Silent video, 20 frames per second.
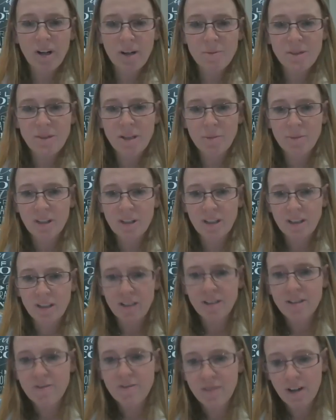up something
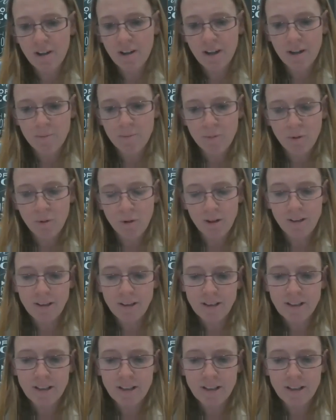that's very important,